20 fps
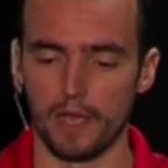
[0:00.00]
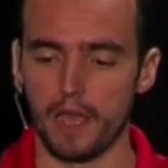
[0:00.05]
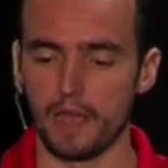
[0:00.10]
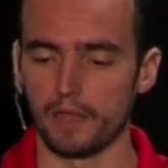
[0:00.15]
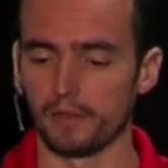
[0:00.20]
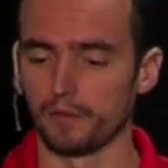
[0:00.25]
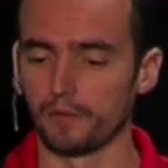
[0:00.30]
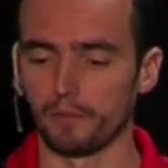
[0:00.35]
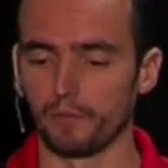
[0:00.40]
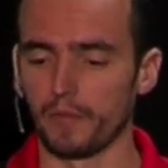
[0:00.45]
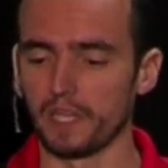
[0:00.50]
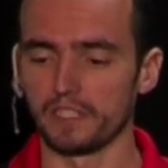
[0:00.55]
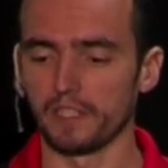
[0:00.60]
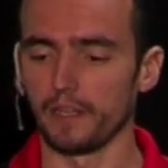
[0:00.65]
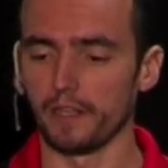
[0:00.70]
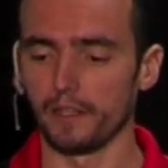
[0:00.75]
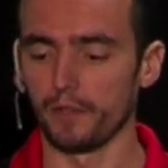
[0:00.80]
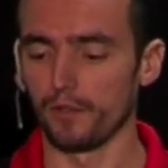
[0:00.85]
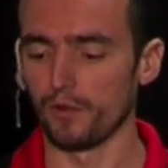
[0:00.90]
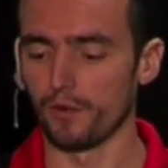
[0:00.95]
And
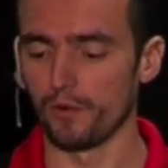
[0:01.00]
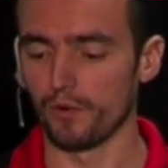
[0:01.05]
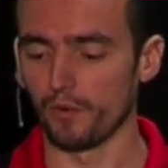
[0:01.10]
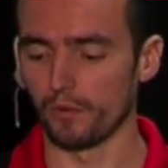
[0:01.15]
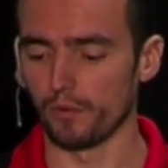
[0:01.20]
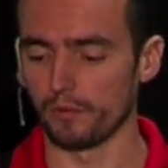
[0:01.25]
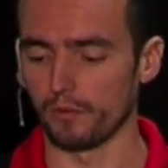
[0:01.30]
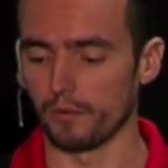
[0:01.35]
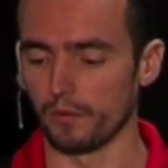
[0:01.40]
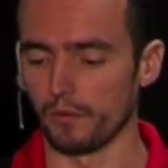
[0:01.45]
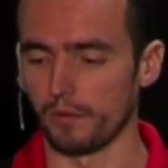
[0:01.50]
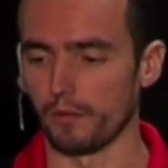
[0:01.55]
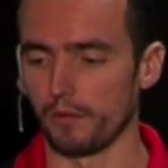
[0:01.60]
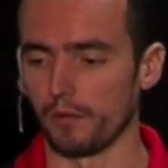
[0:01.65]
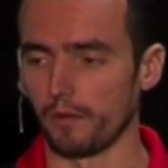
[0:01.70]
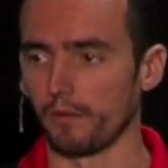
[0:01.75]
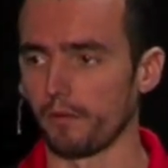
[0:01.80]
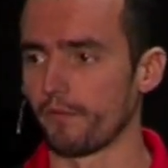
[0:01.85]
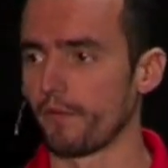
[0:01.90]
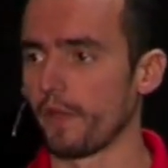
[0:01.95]
basically you,
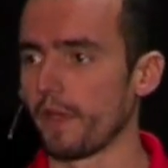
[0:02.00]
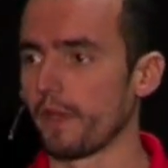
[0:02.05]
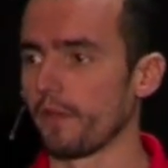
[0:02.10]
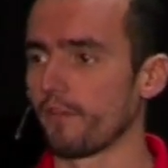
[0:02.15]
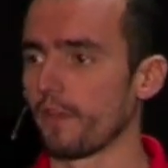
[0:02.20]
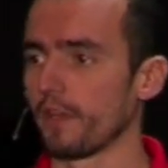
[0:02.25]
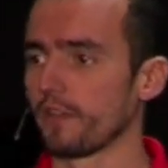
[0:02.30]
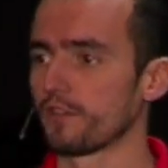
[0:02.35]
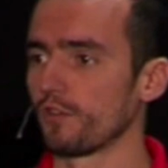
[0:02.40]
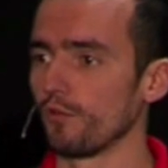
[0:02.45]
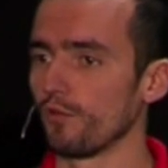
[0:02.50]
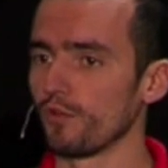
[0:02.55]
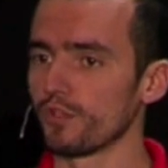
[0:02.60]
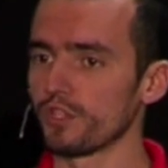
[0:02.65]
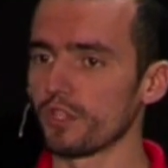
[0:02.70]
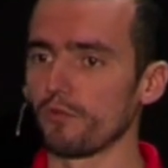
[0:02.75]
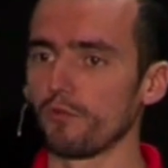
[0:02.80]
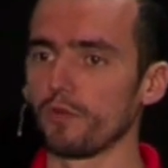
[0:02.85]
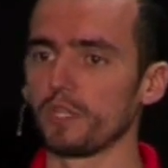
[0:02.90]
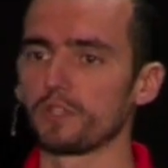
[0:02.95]
the, the
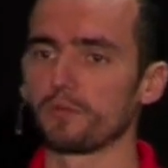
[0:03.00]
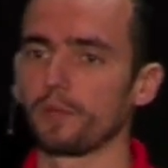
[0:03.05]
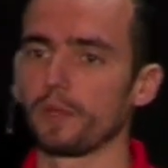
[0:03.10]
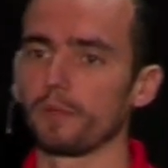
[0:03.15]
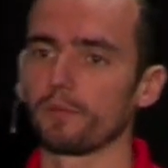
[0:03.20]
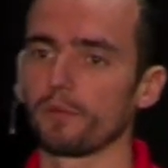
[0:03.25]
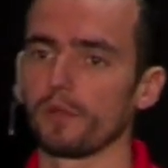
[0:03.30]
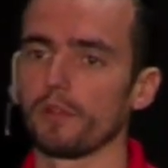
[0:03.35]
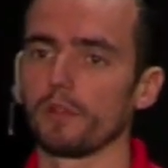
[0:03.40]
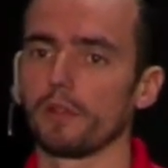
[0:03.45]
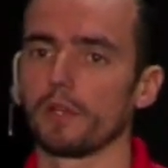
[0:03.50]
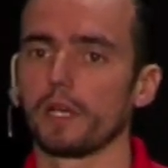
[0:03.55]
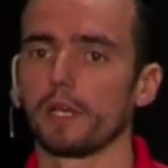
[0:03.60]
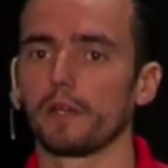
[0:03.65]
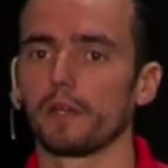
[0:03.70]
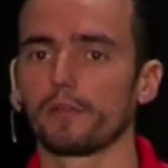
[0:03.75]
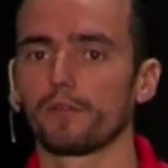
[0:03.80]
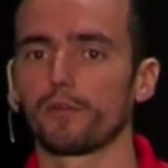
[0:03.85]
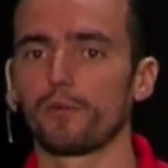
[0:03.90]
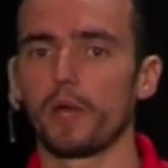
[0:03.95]
solution which people
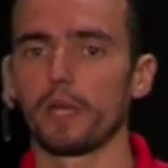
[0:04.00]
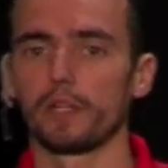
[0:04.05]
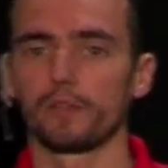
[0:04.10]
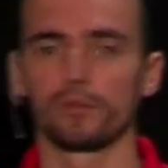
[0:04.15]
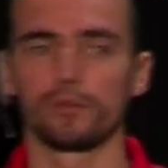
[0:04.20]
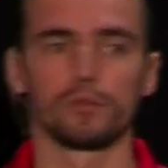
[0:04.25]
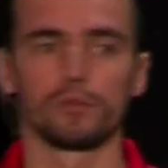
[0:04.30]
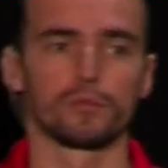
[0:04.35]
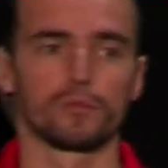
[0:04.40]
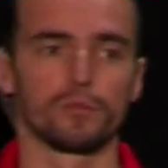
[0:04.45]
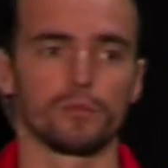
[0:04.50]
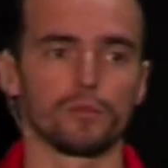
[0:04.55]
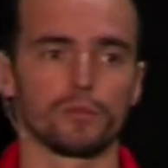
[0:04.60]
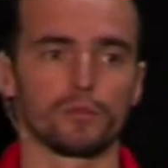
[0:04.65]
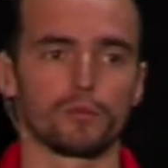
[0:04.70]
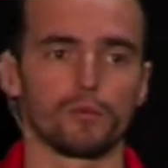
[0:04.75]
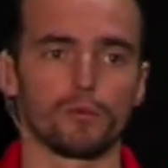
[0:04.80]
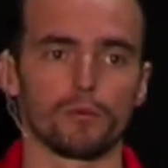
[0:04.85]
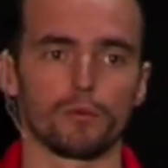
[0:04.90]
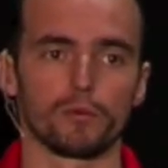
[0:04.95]
uh, try to,
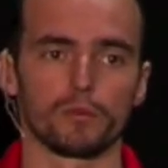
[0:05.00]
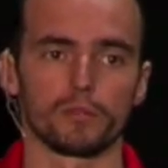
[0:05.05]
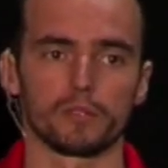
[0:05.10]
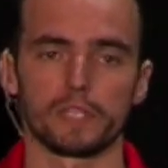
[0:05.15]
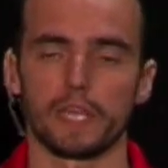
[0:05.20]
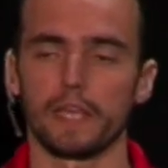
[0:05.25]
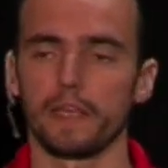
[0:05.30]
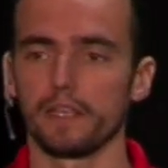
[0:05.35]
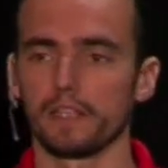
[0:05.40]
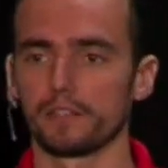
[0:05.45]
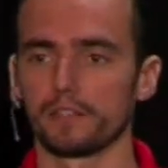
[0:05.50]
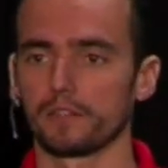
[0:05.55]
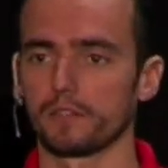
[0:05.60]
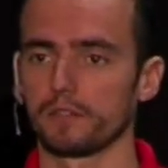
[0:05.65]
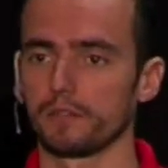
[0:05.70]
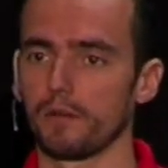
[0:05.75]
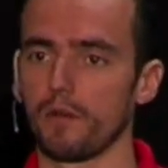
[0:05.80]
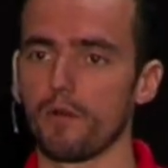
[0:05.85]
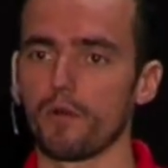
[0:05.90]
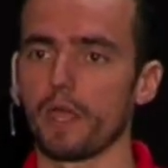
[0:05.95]
to, to say
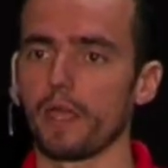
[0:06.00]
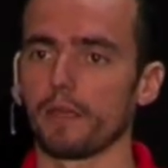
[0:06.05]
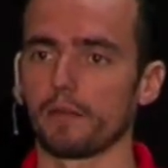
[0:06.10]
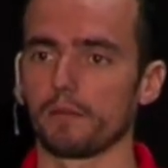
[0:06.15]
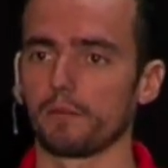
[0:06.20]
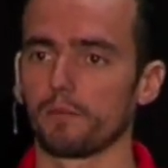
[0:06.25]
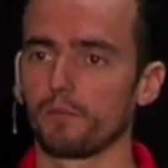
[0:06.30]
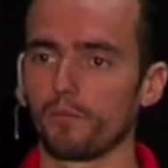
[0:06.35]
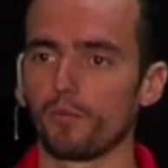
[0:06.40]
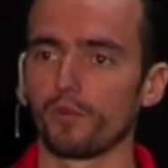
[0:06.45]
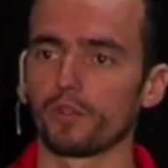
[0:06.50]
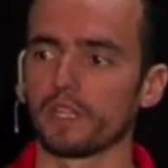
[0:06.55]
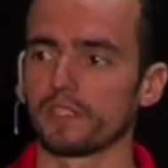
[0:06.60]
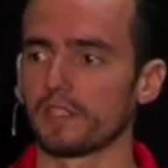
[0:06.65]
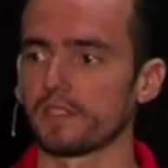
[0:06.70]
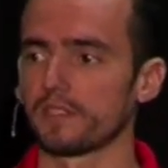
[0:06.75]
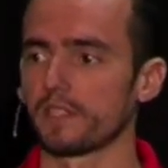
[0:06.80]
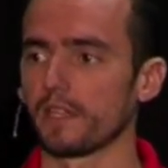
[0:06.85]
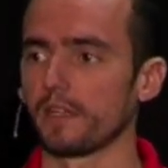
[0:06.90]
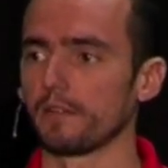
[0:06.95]
is, okay, put
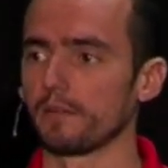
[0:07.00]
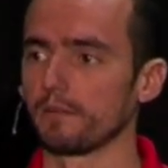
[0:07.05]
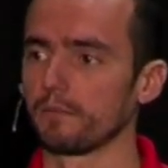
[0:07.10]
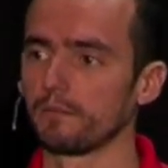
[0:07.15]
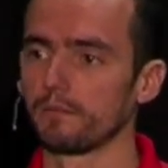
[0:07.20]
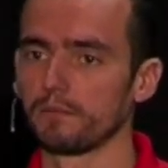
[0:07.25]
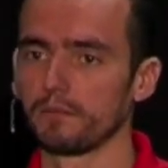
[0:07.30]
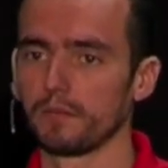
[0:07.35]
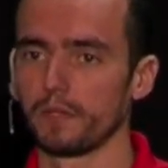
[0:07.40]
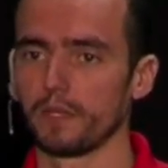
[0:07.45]
S S L.